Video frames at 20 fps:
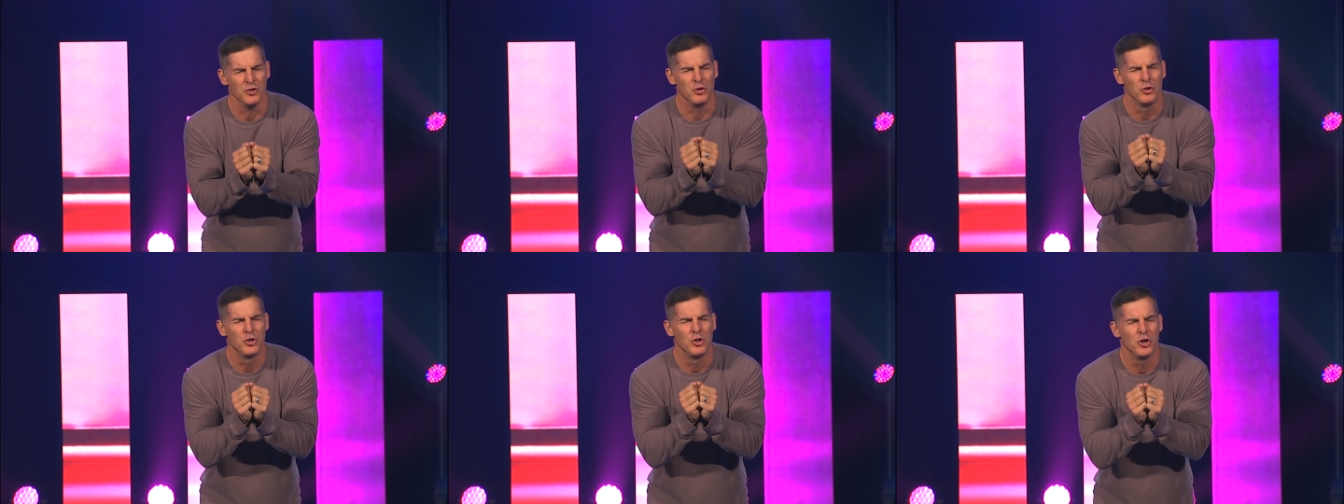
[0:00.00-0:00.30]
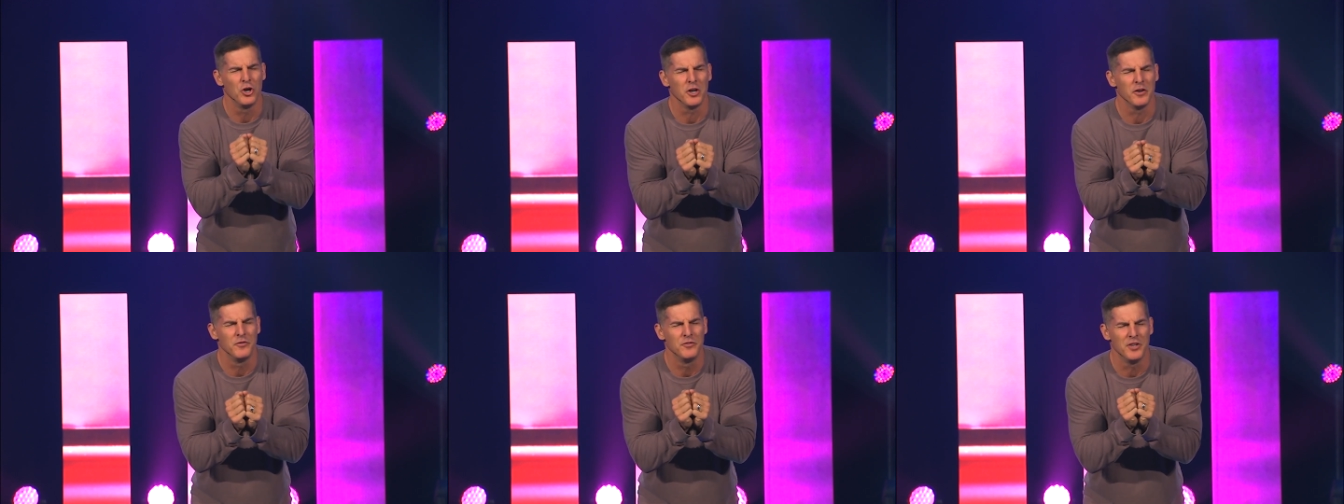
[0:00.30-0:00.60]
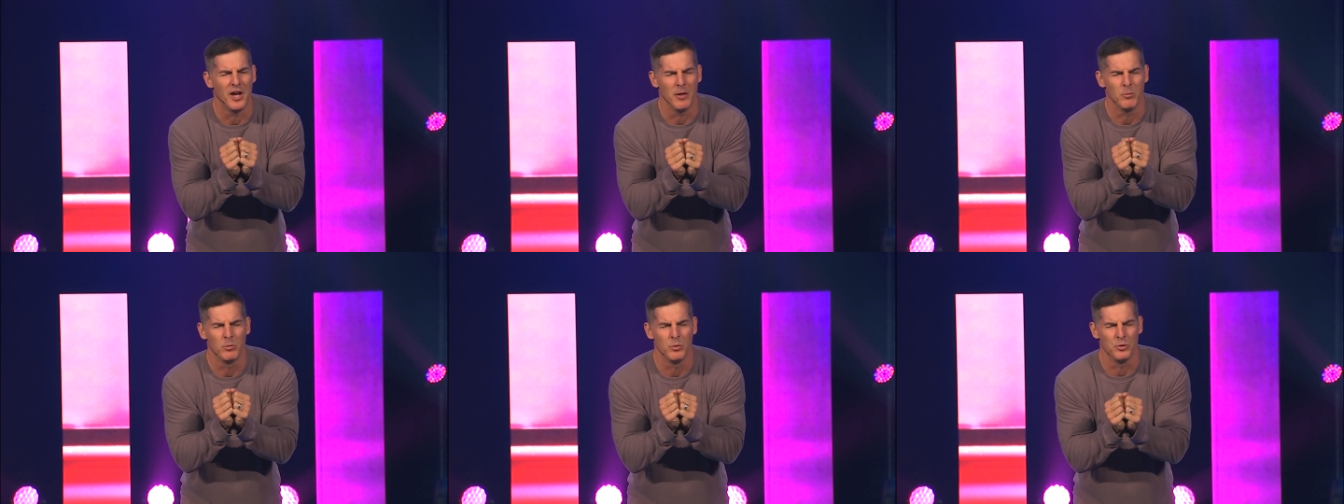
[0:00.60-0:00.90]
You could have
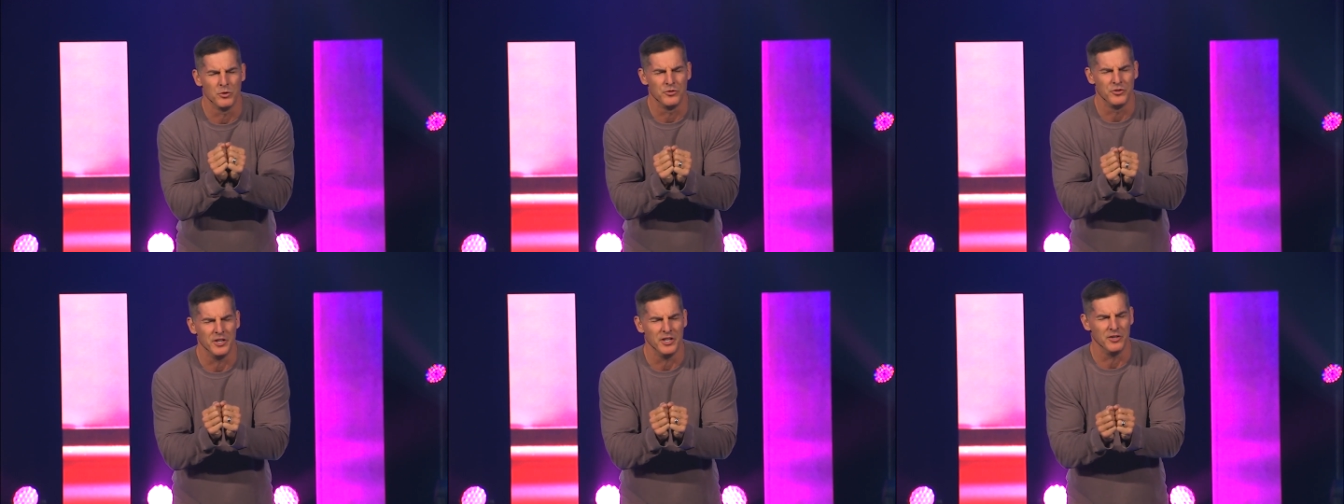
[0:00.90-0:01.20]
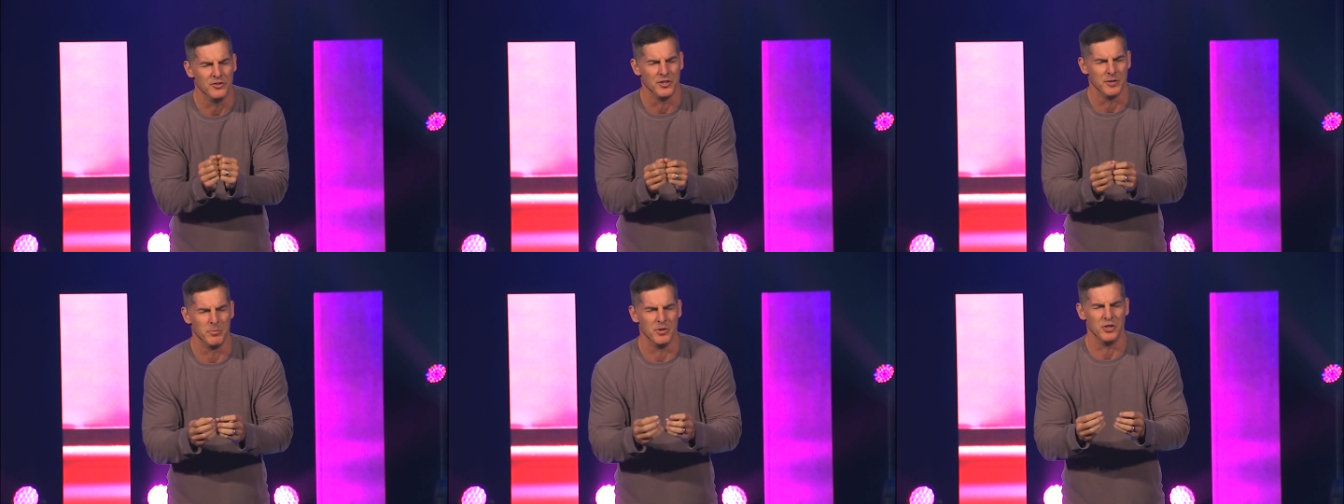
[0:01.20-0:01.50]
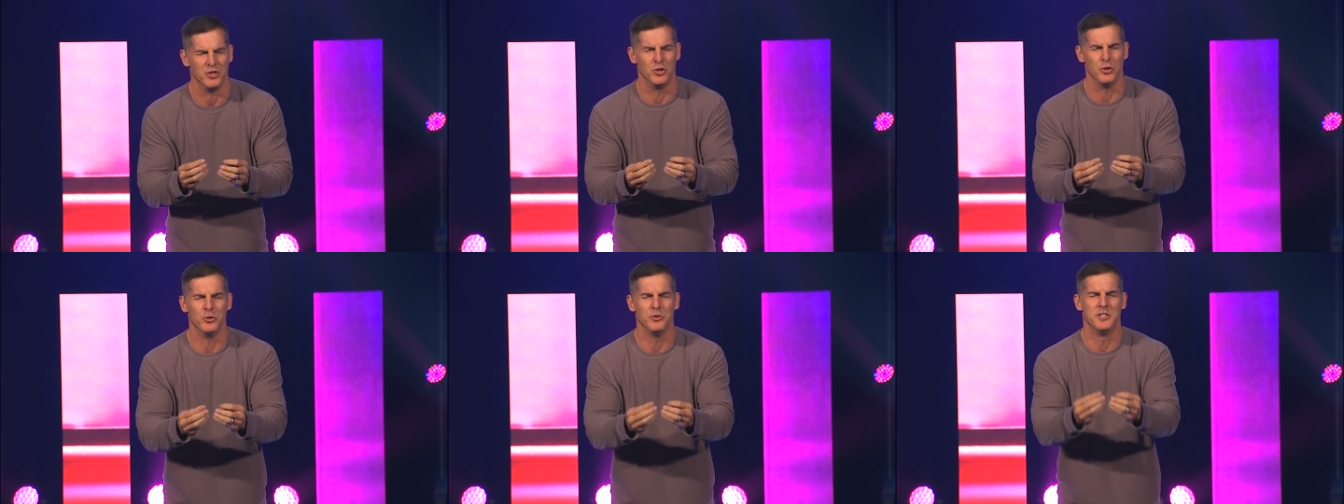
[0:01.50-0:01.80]
done what was easy,
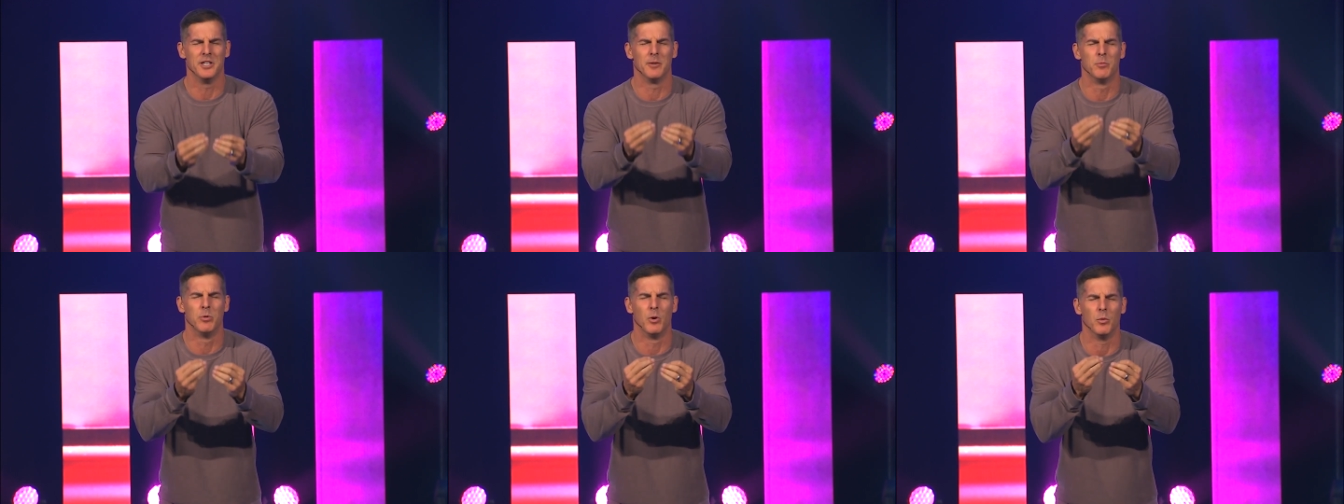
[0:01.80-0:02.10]
but you did